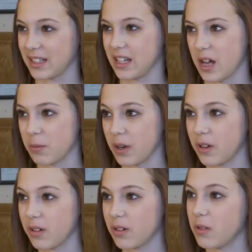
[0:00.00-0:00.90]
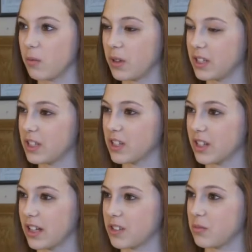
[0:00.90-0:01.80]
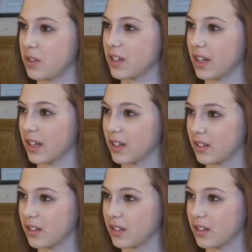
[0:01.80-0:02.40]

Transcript: St. Albert. What did your classroom look like?